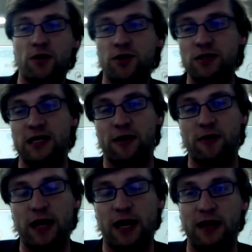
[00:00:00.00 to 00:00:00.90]
to
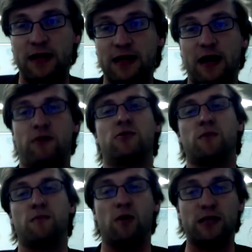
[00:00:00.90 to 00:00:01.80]
segregated accounts
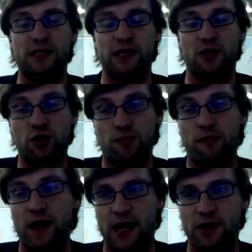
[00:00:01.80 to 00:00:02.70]
with multi-signature
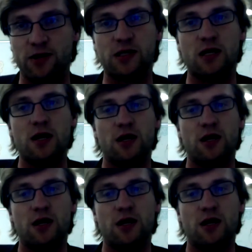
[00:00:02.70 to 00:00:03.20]
providers,